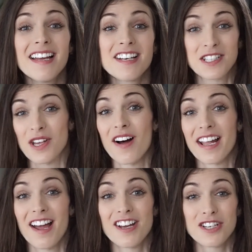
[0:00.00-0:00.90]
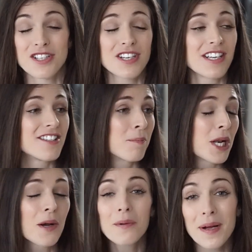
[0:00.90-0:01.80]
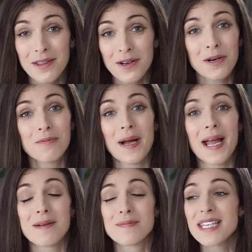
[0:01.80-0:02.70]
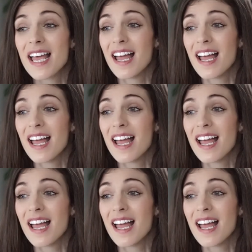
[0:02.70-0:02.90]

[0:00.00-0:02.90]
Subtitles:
desire just to blow away the cobwebs